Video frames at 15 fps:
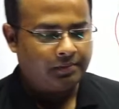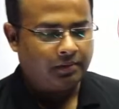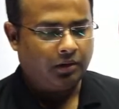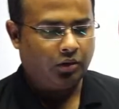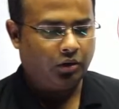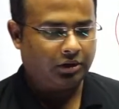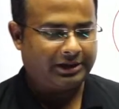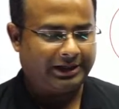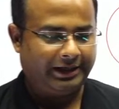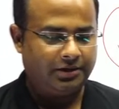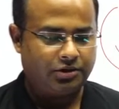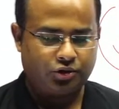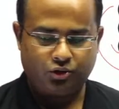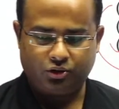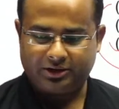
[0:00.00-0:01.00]
Okay,
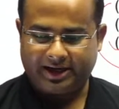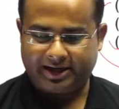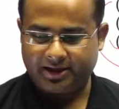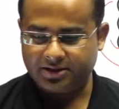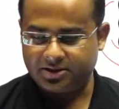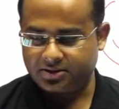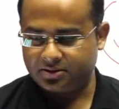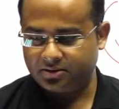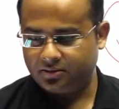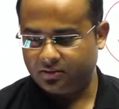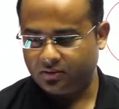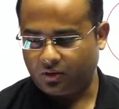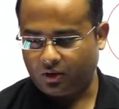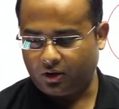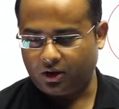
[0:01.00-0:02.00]
so that is
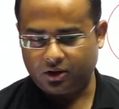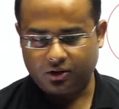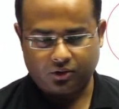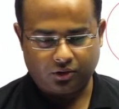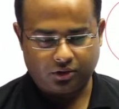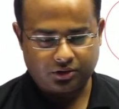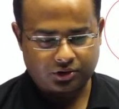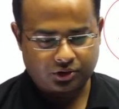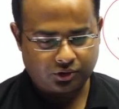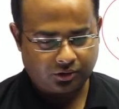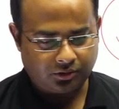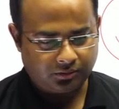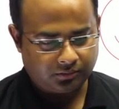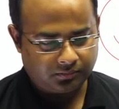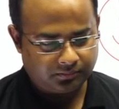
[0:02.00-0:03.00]
all good.
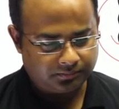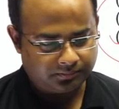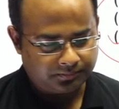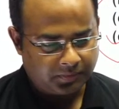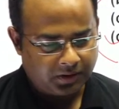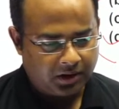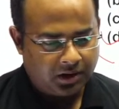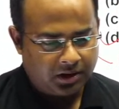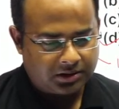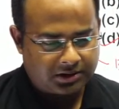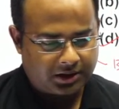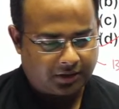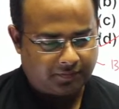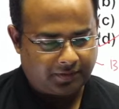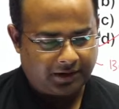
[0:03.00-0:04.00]
So,
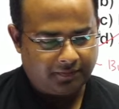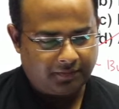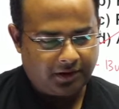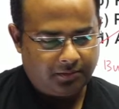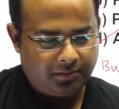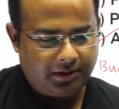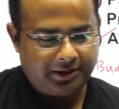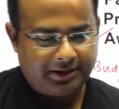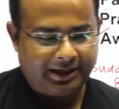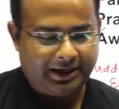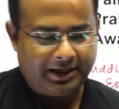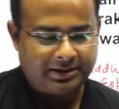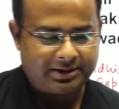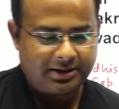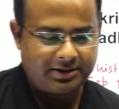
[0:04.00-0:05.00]
sir, when will be the
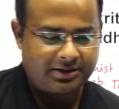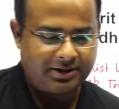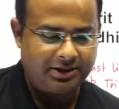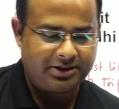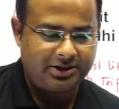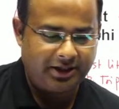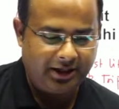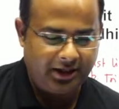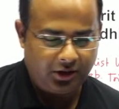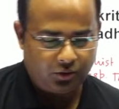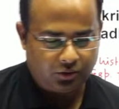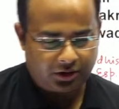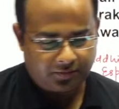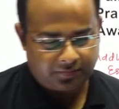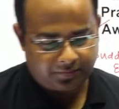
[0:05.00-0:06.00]
SSC GD
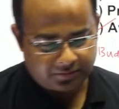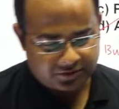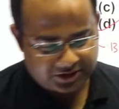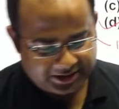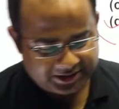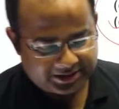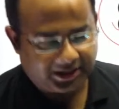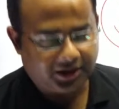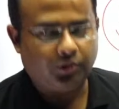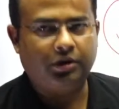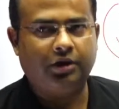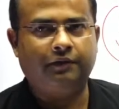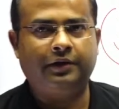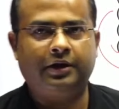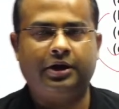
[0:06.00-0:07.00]
CGL
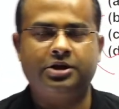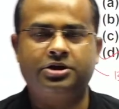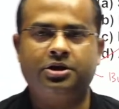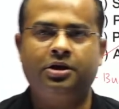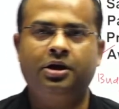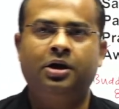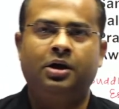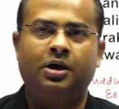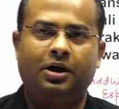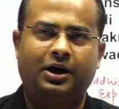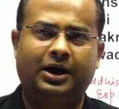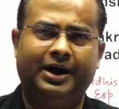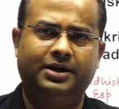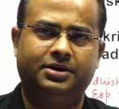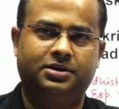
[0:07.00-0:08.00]
notification?
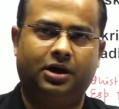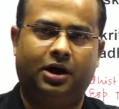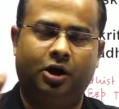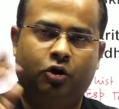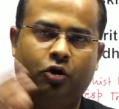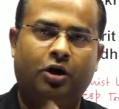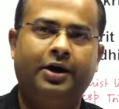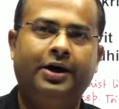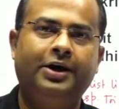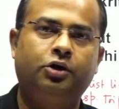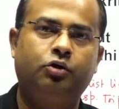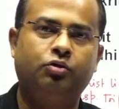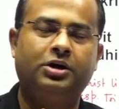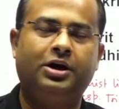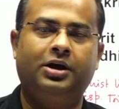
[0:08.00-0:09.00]
Guys, according
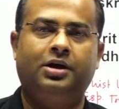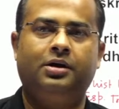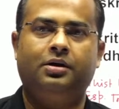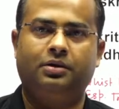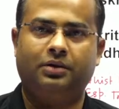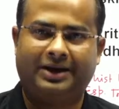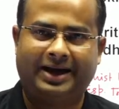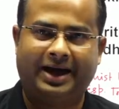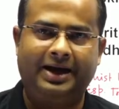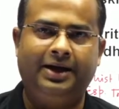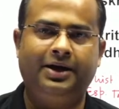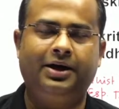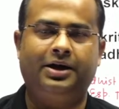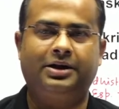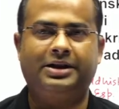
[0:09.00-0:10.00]
to the
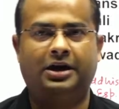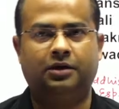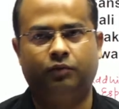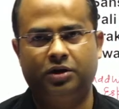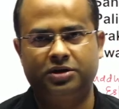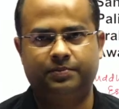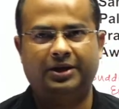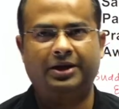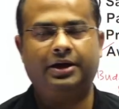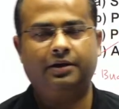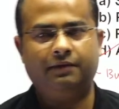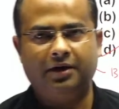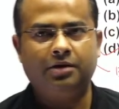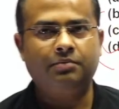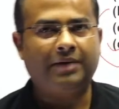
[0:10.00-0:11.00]
calendar that was being
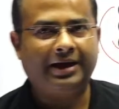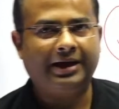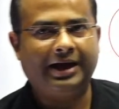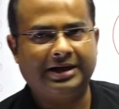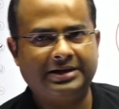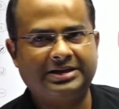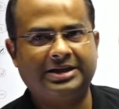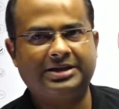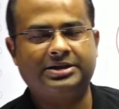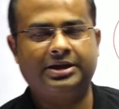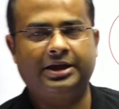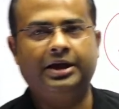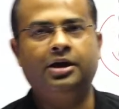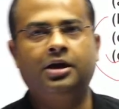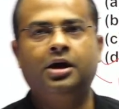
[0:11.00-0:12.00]
given by
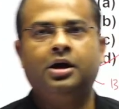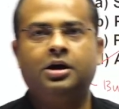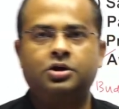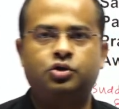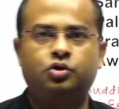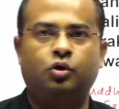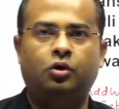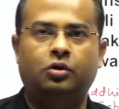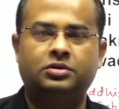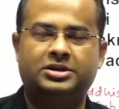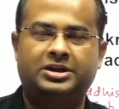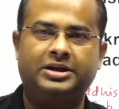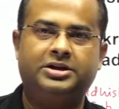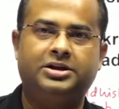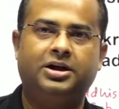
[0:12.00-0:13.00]
SSC, so
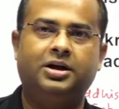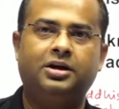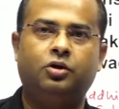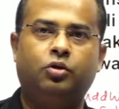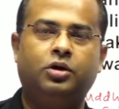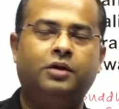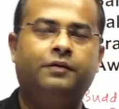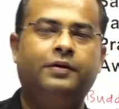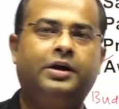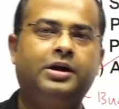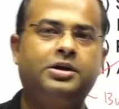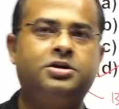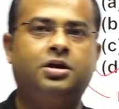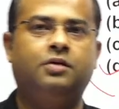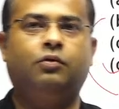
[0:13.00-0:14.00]
CGL notification